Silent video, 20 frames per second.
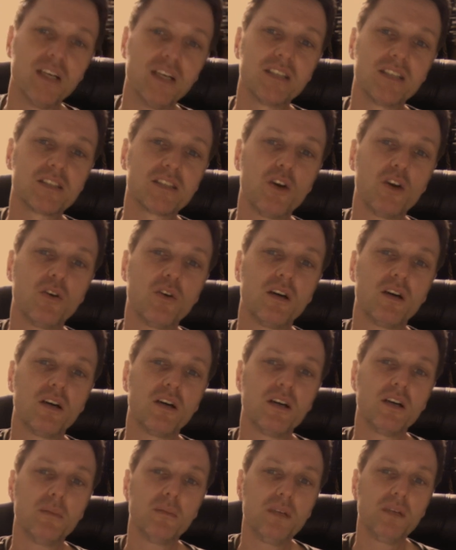So
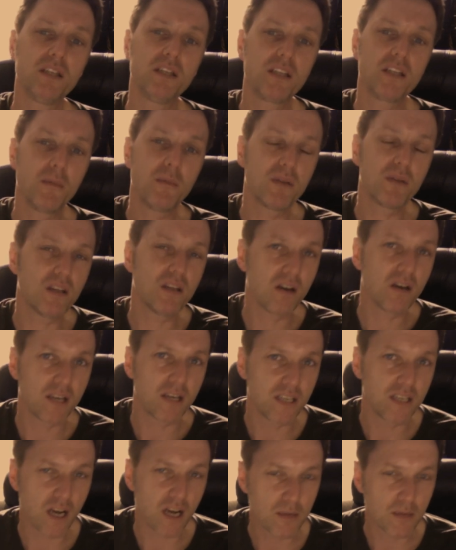at number
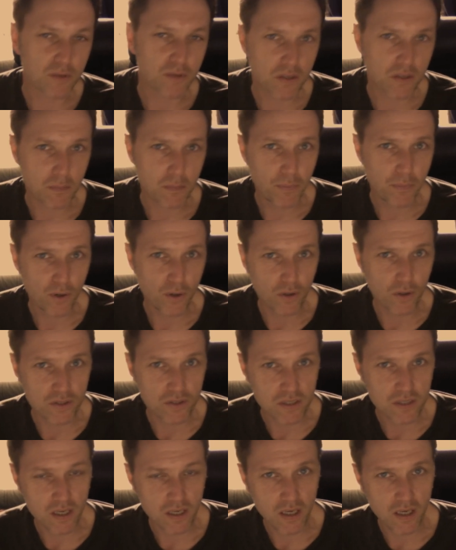9, I'm going to put
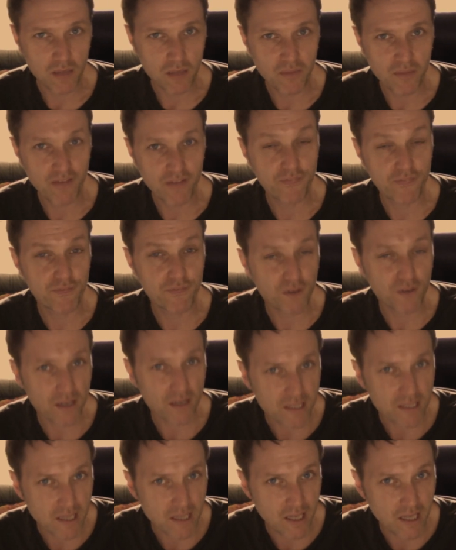their
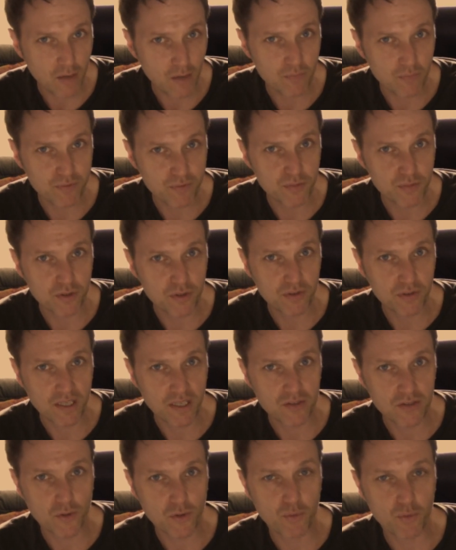final album from
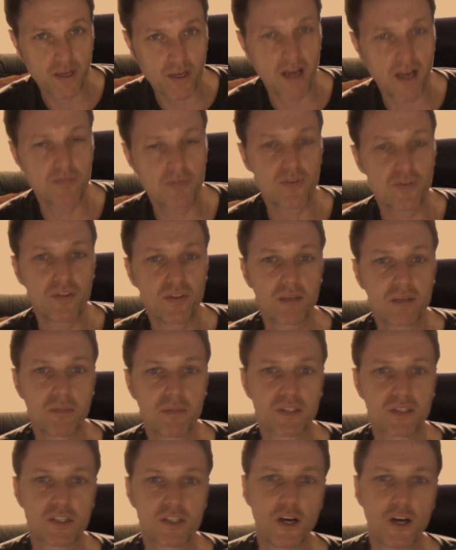2003, Everything
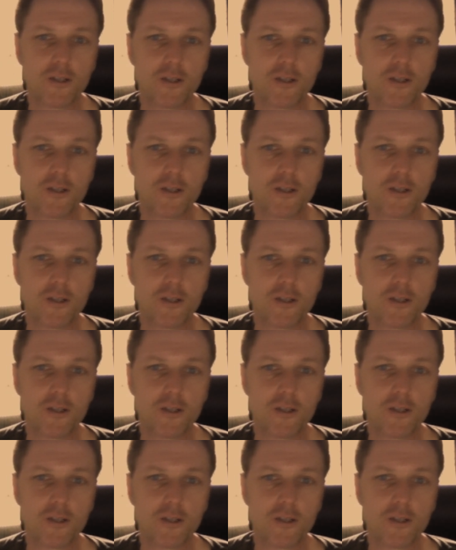Must Go.